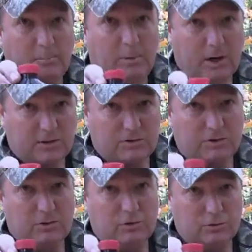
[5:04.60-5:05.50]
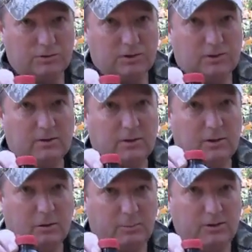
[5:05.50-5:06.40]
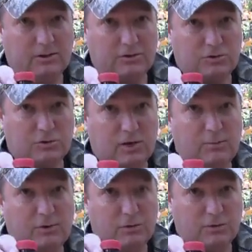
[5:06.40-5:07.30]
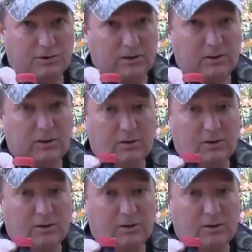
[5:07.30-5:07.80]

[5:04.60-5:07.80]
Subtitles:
bucks using and opening the scrape and using it.